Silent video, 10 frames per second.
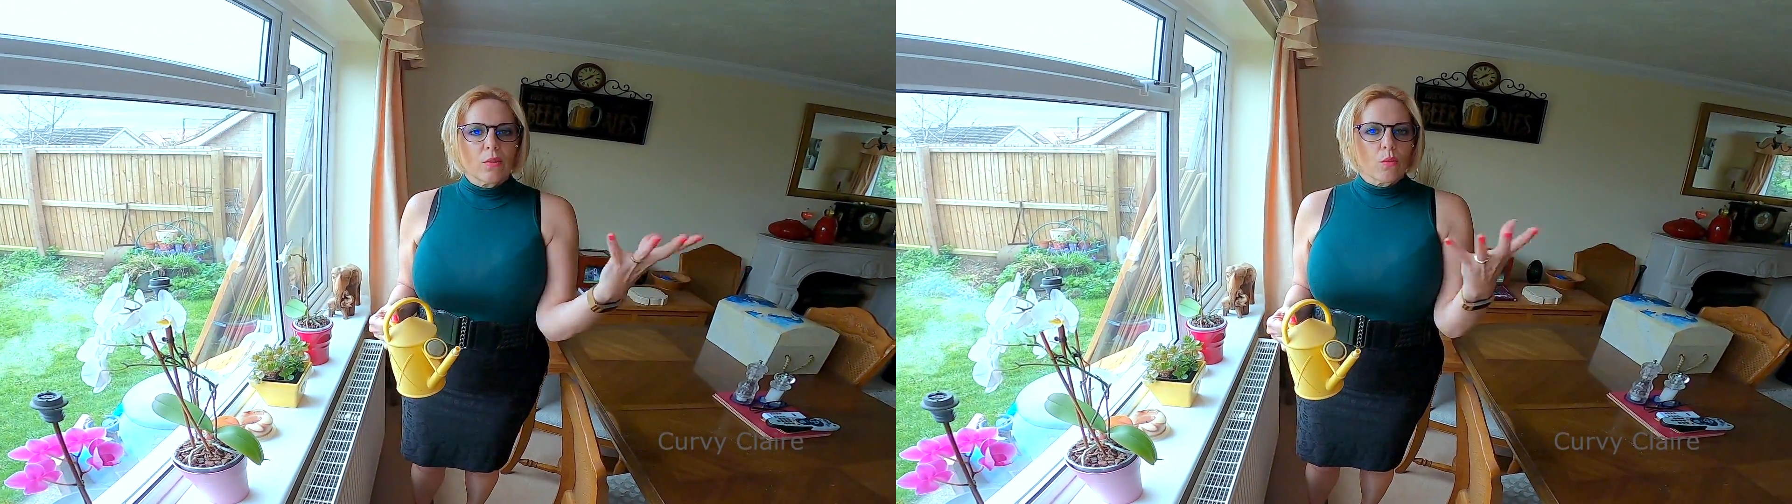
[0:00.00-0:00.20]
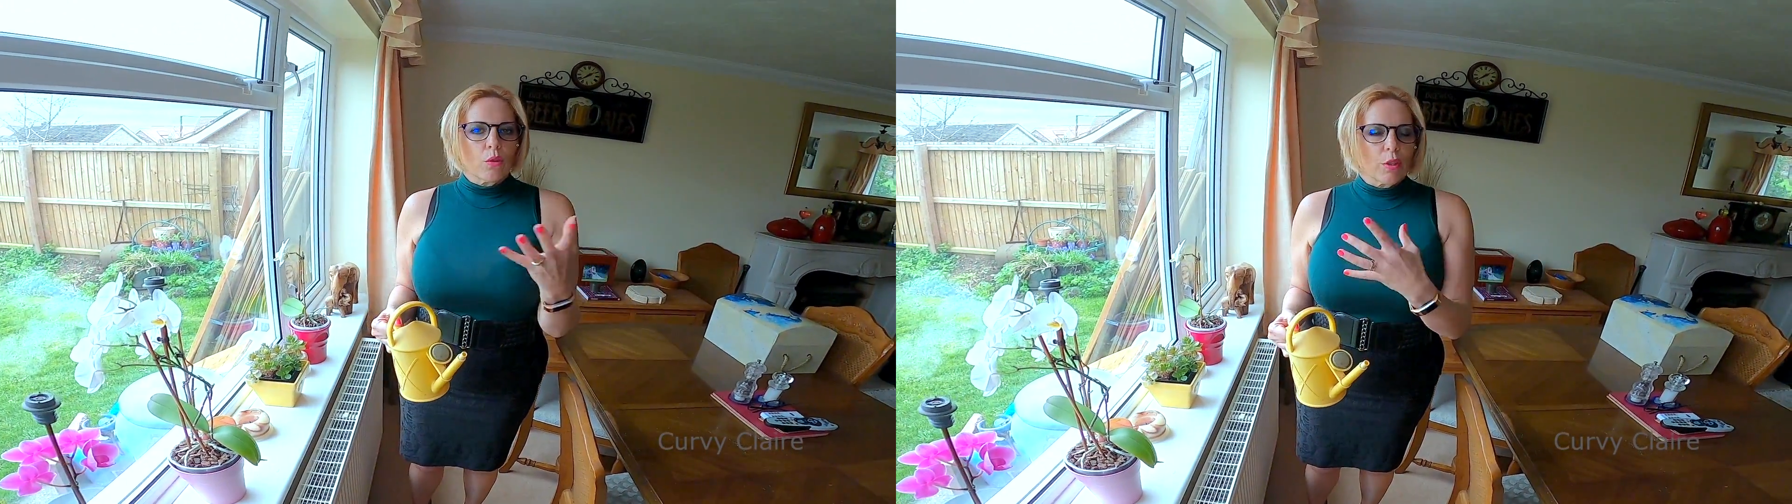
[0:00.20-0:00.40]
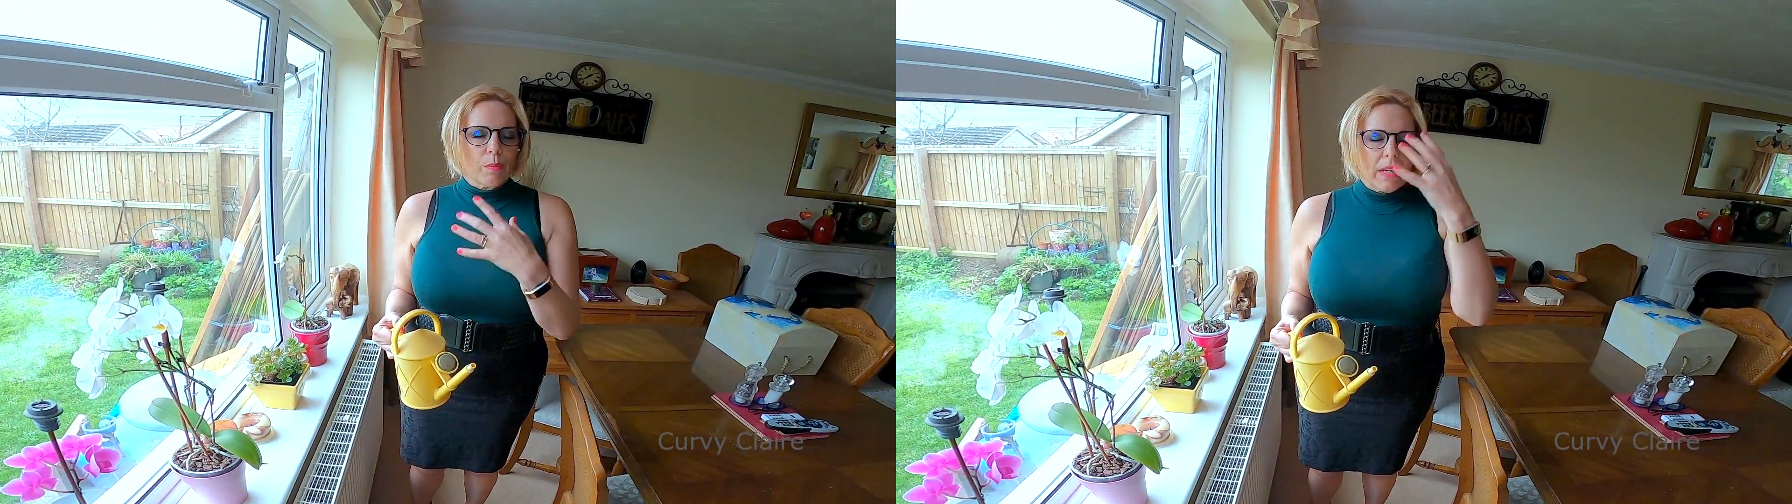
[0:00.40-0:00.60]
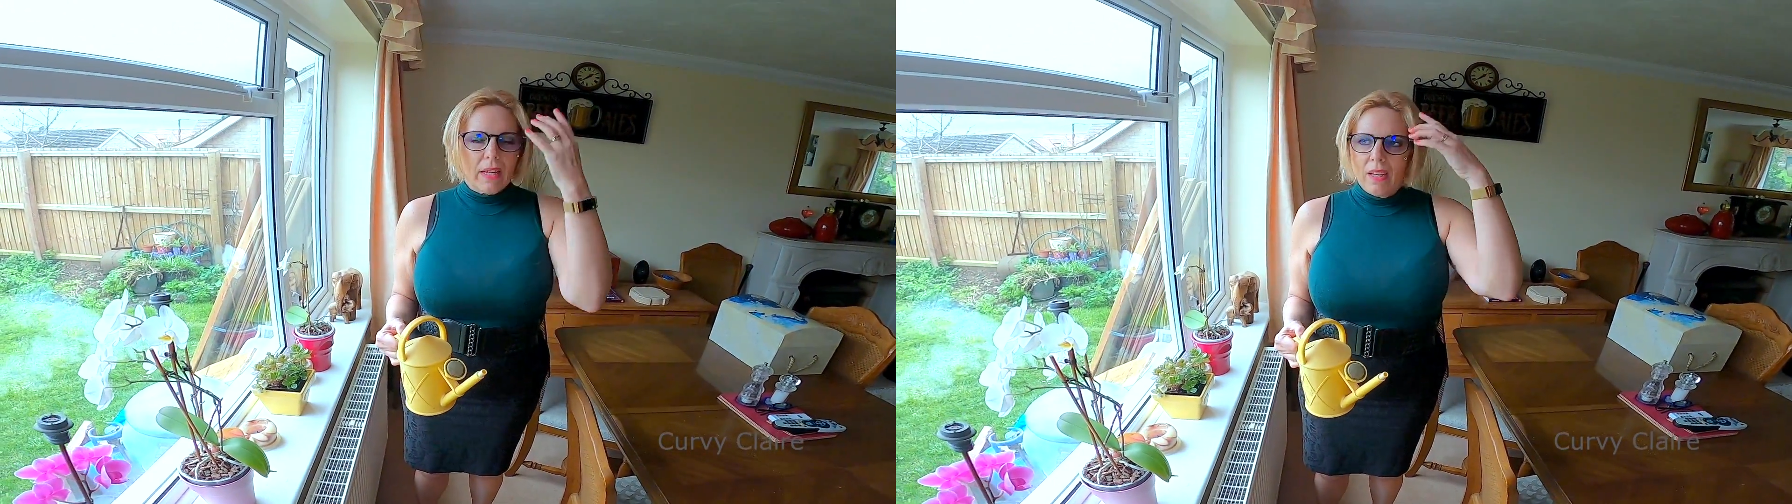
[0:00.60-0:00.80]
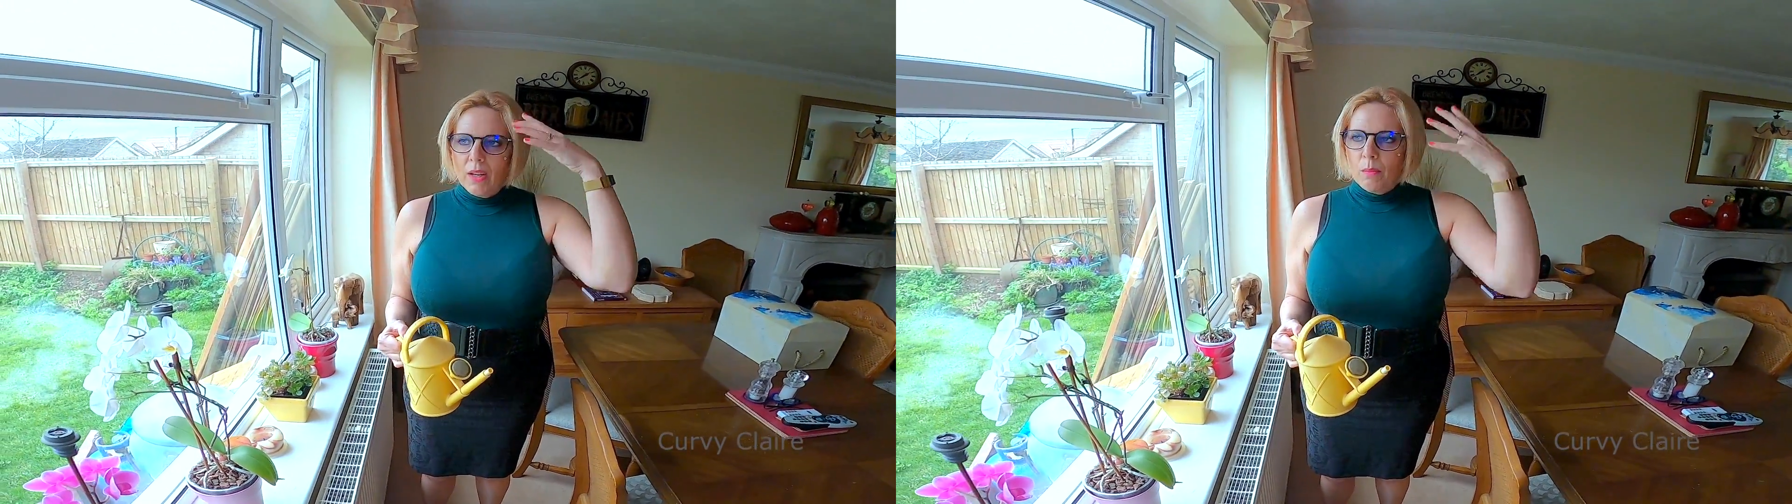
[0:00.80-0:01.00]
it's all got to
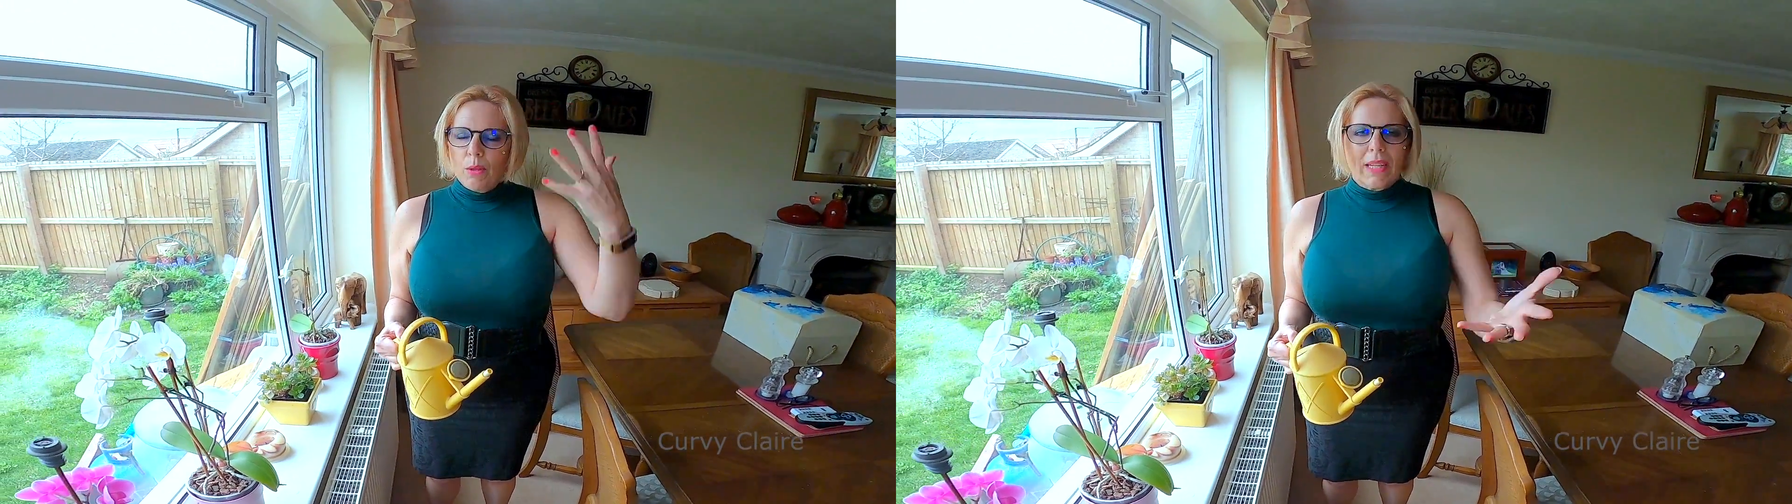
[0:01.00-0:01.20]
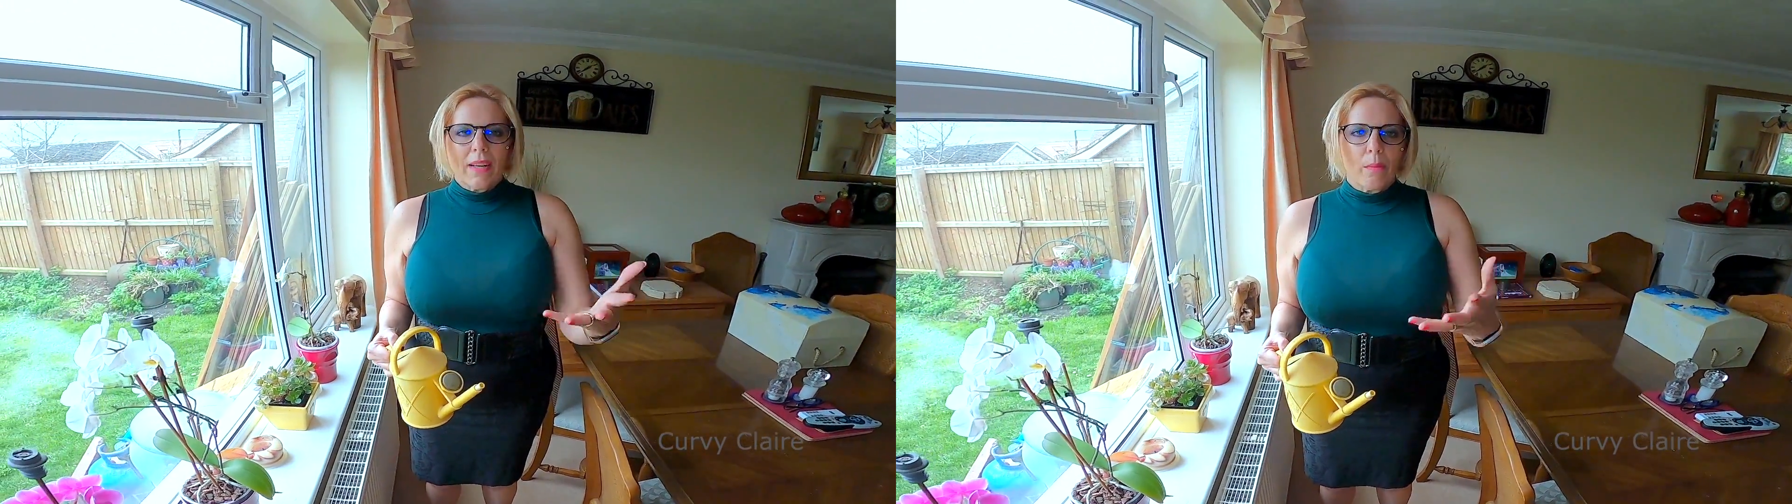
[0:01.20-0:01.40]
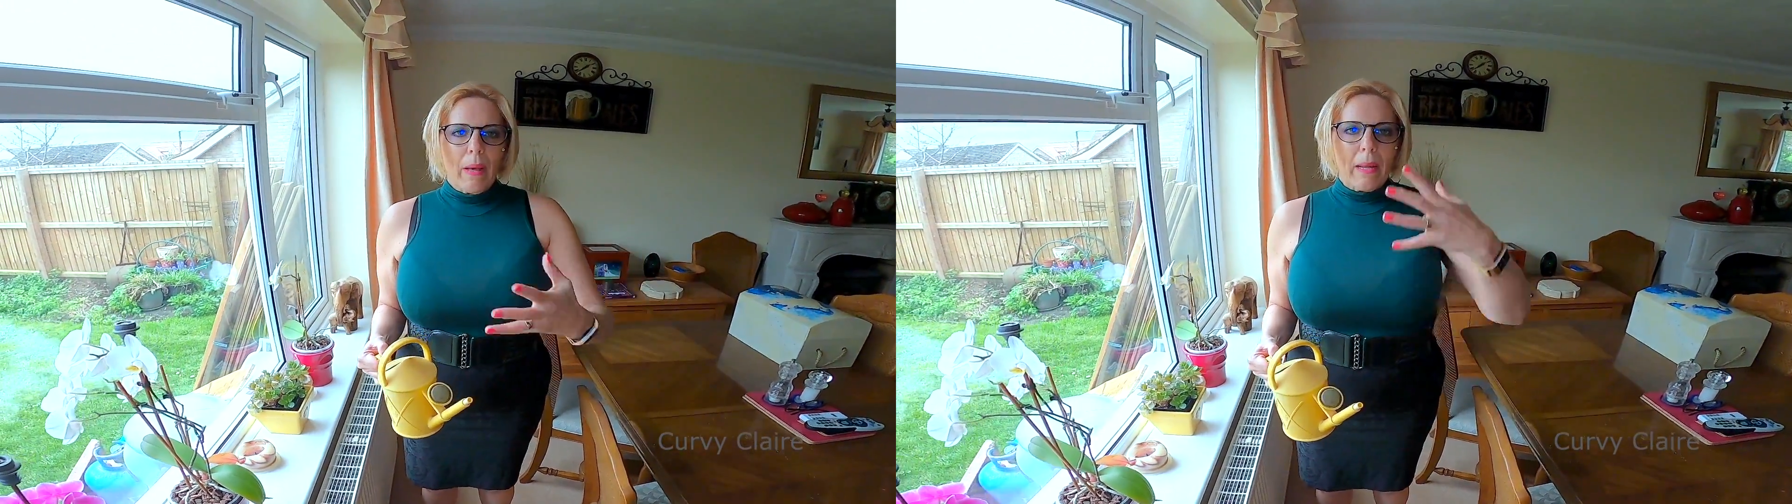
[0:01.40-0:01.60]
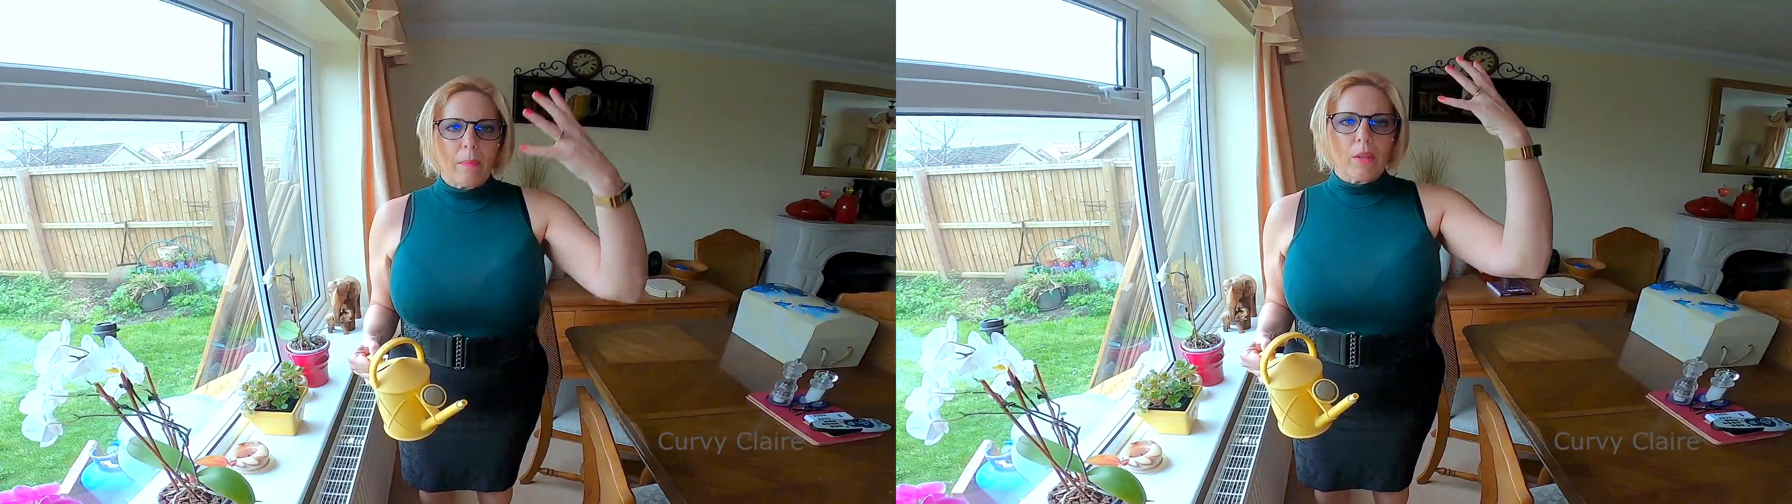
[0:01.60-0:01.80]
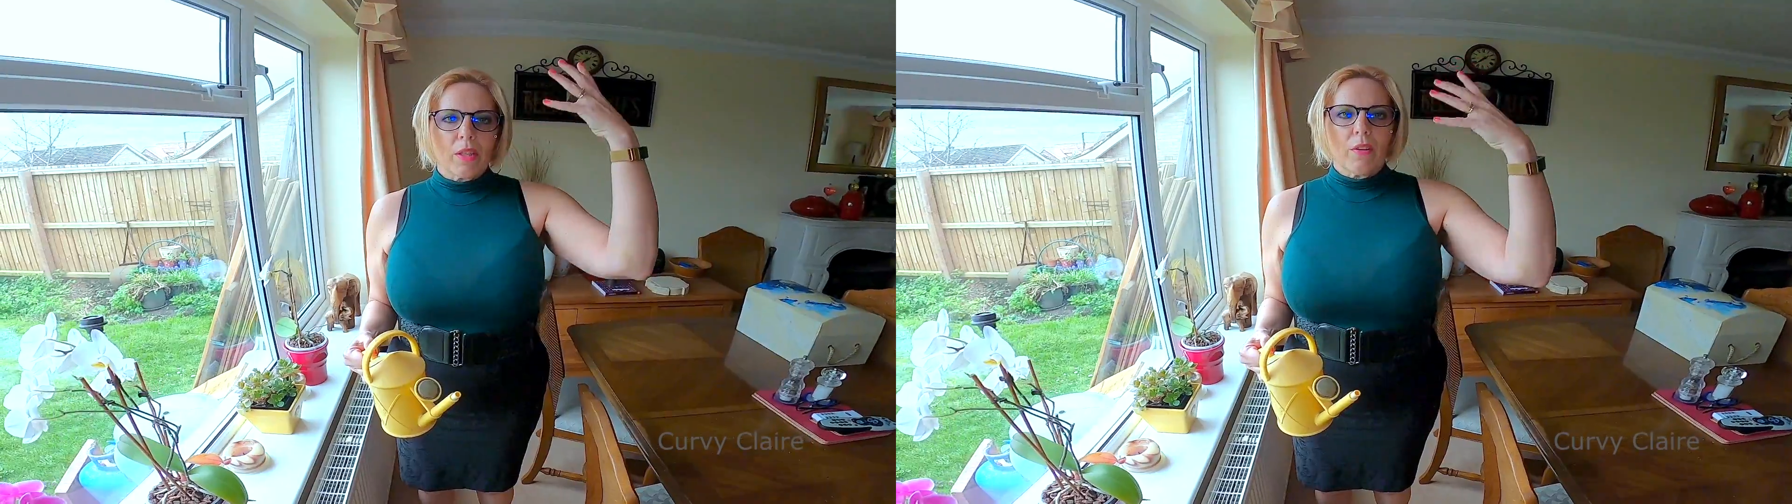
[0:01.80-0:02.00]
be put down on paper,